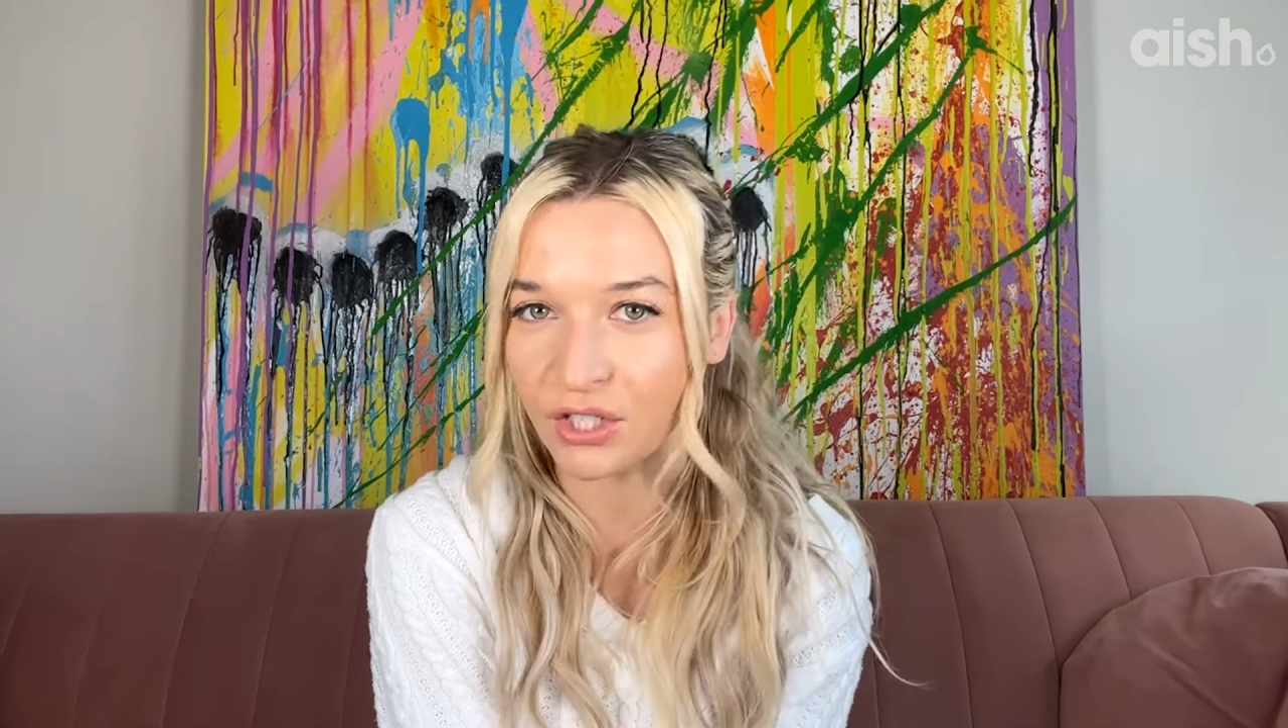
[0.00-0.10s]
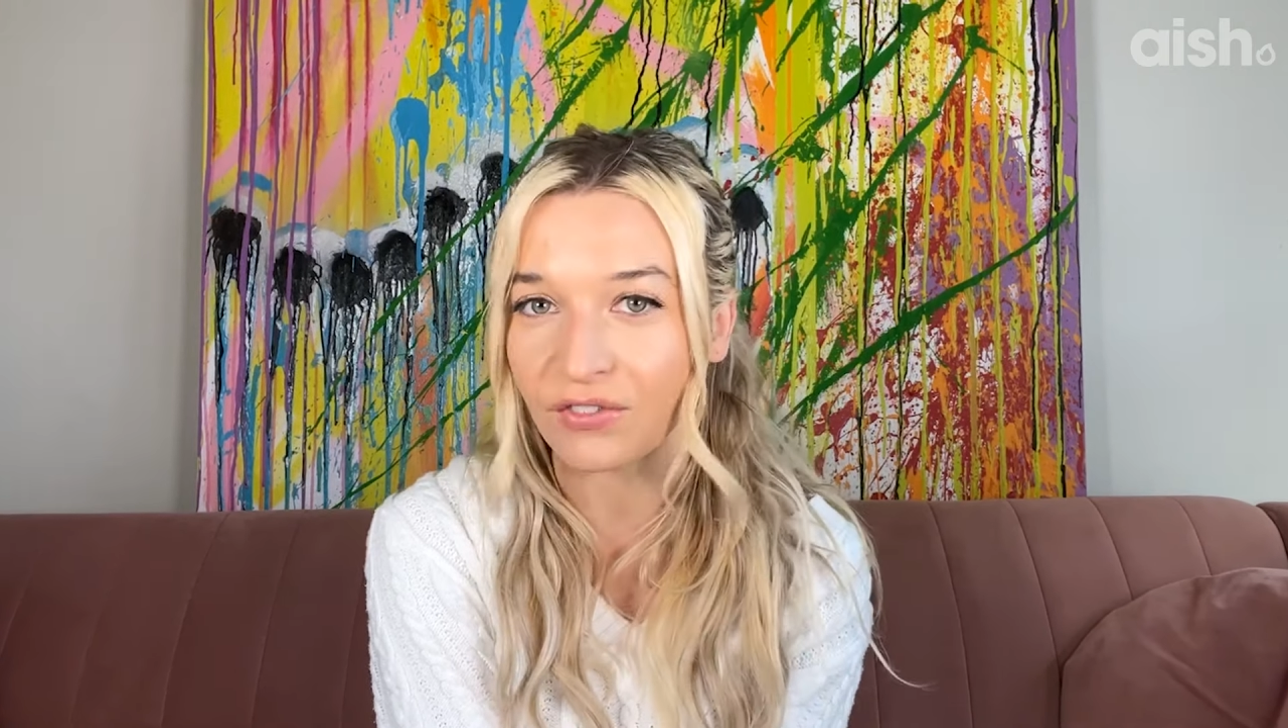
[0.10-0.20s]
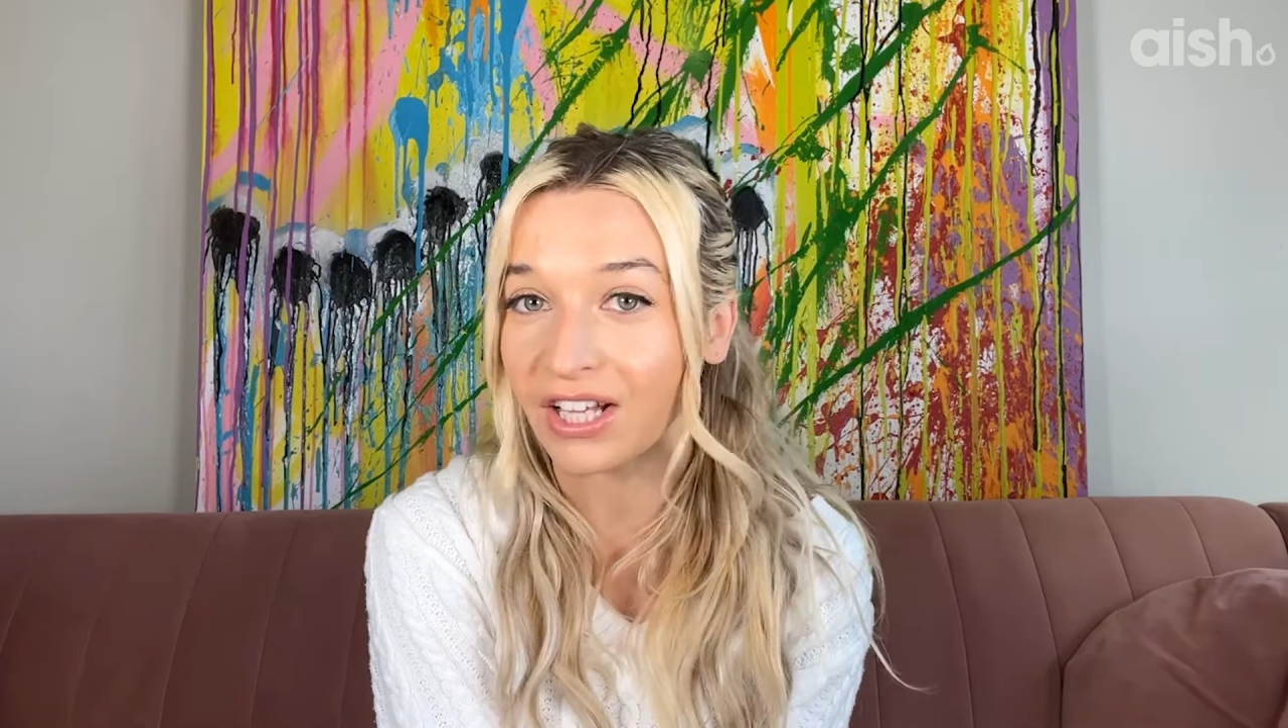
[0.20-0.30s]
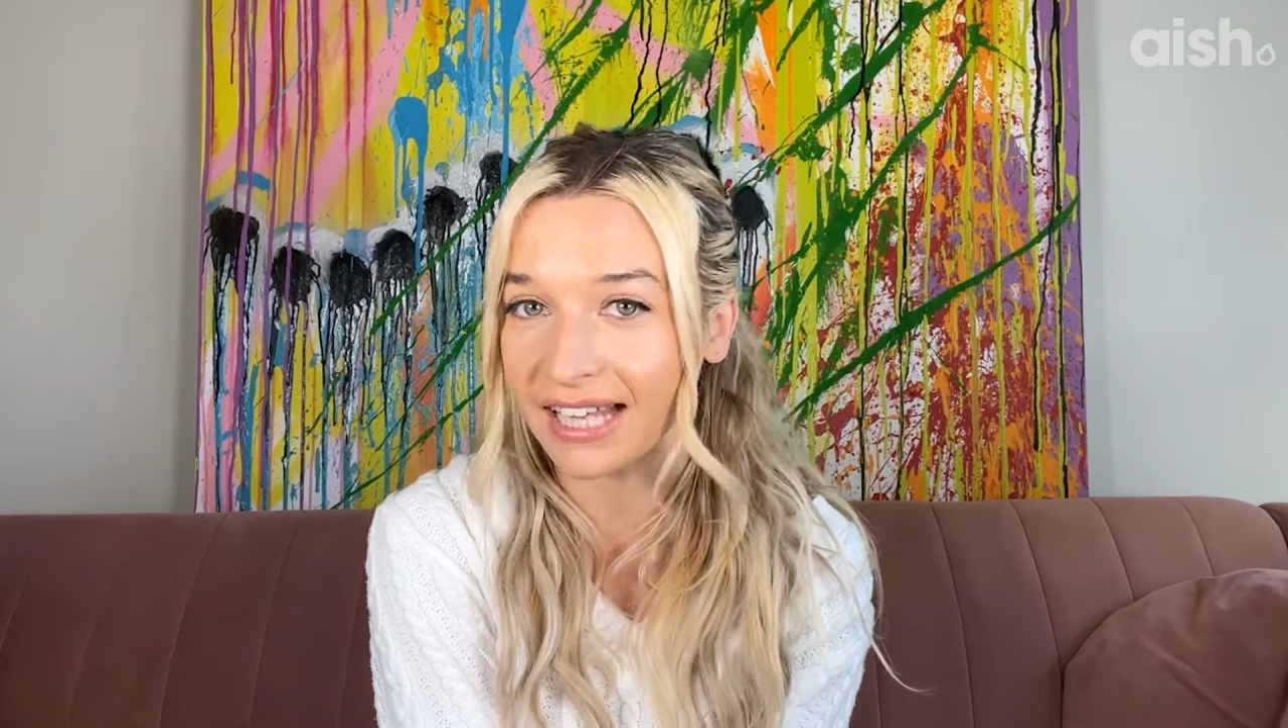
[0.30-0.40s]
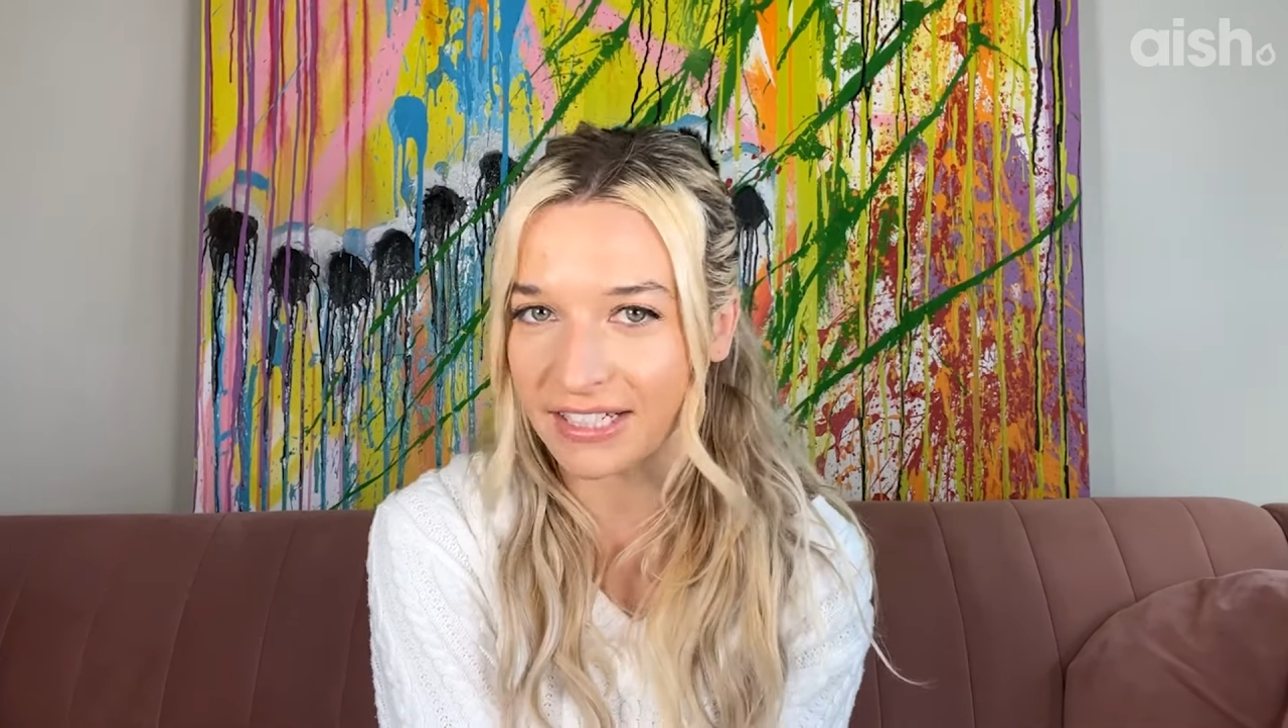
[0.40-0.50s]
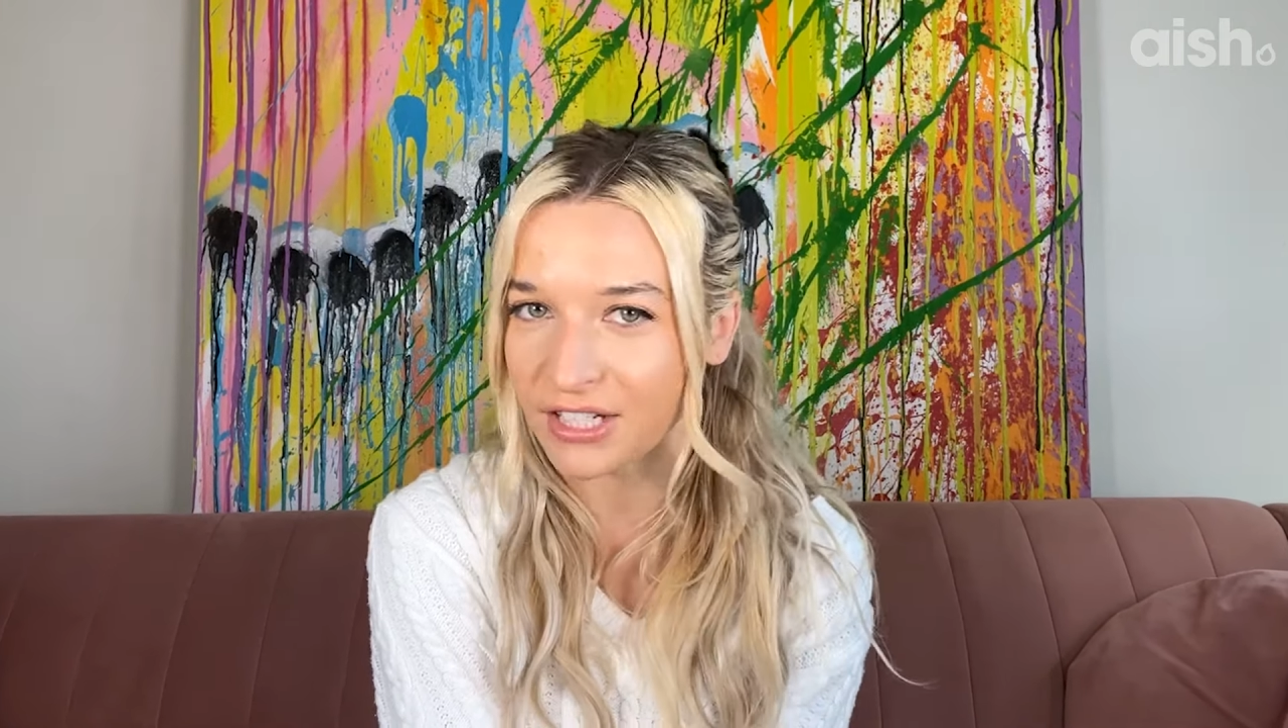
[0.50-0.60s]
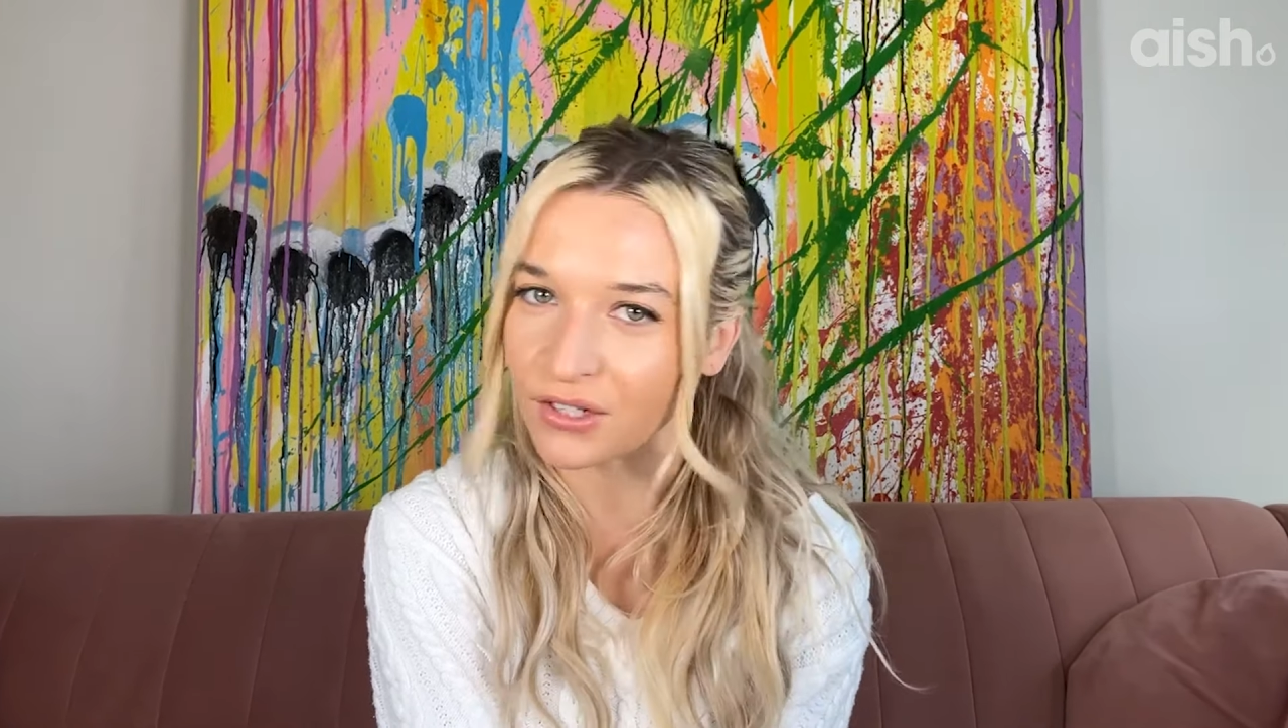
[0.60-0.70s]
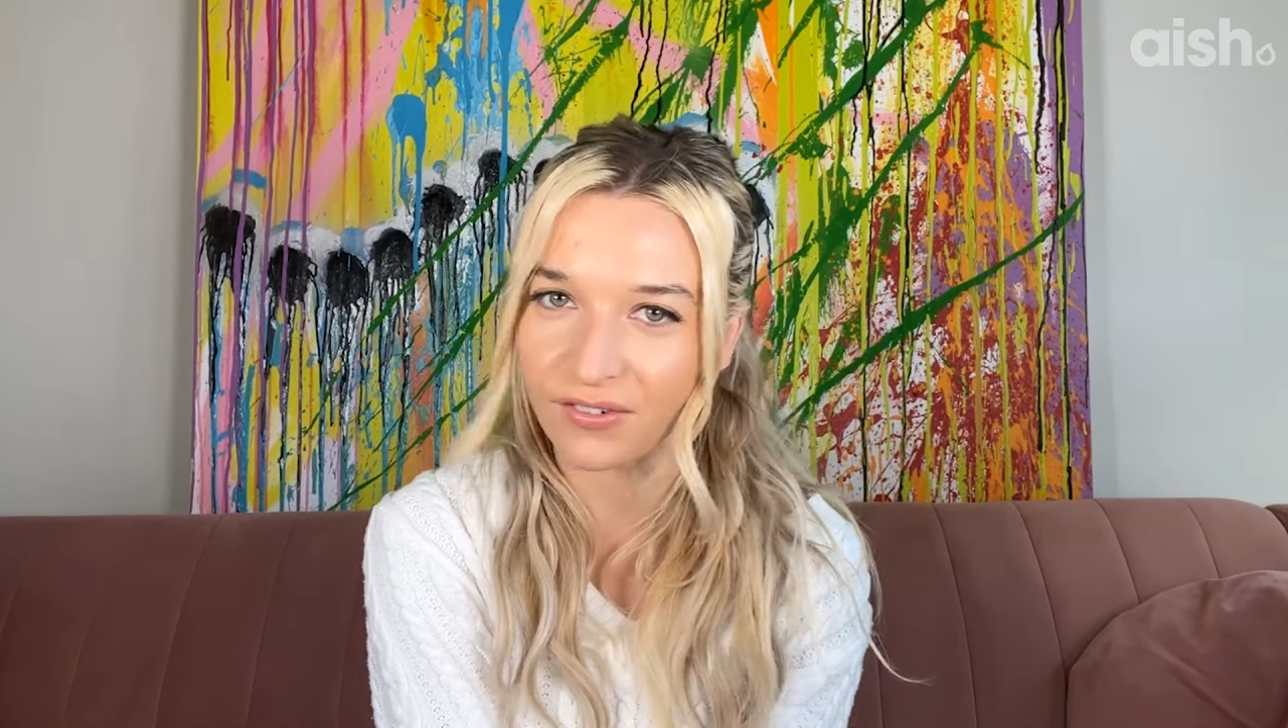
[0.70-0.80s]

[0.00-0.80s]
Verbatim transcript: you've collected